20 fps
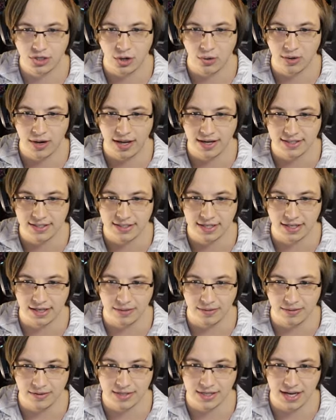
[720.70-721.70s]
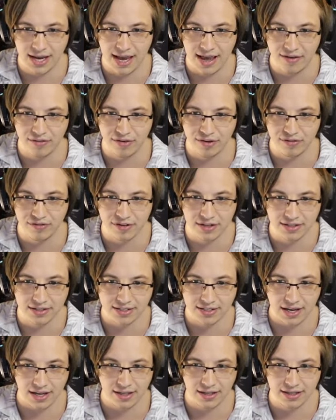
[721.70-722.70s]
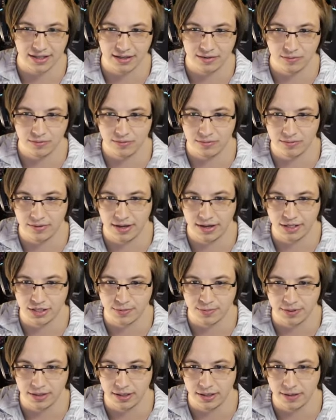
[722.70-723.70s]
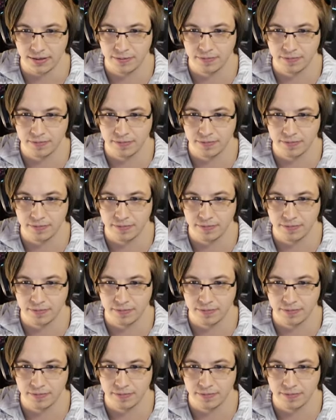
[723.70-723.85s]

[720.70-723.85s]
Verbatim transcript: nice to, to have infinite scaling H P.